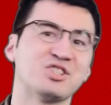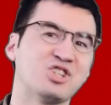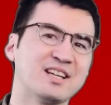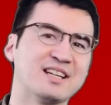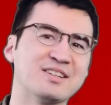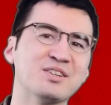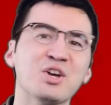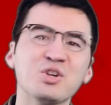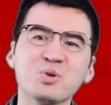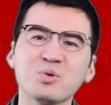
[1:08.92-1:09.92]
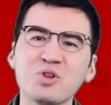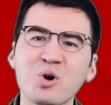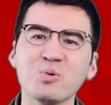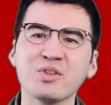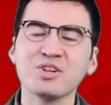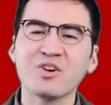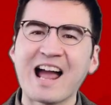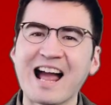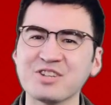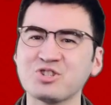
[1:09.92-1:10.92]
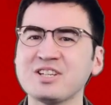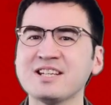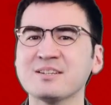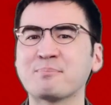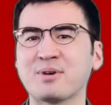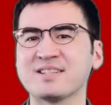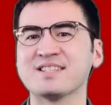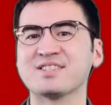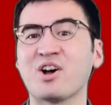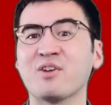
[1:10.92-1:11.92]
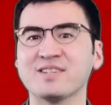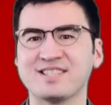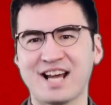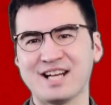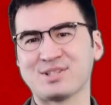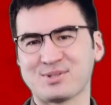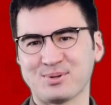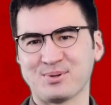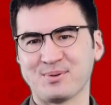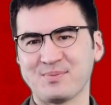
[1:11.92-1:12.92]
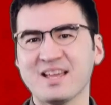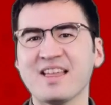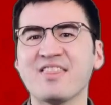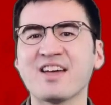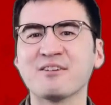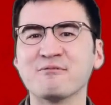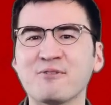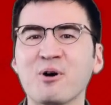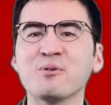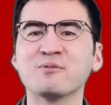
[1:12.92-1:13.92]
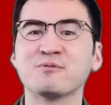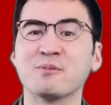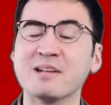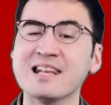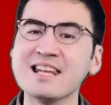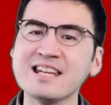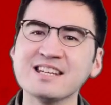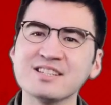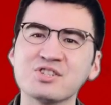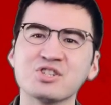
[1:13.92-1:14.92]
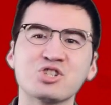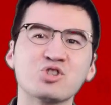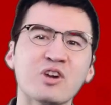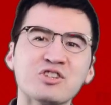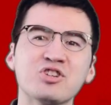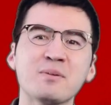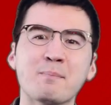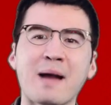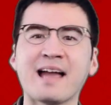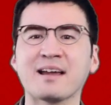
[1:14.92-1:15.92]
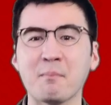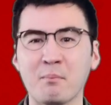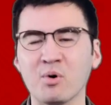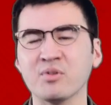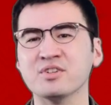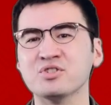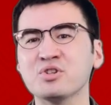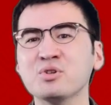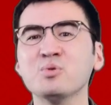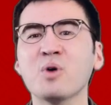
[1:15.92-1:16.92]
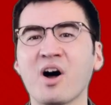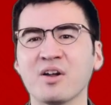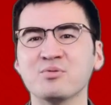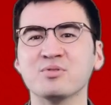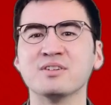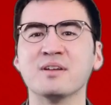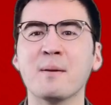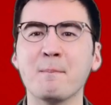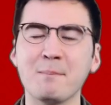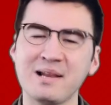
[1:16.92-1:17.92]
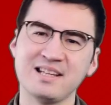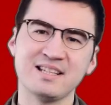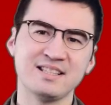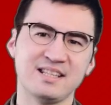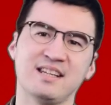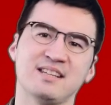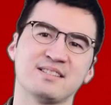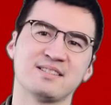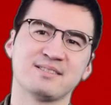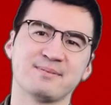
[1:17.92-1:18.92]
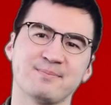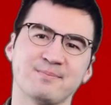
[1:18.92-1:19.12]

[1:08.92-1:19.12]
a chicken, you'll know that you're actually in the presence of a dinosaur that evolved from a lineage stretching back more than 200 million years.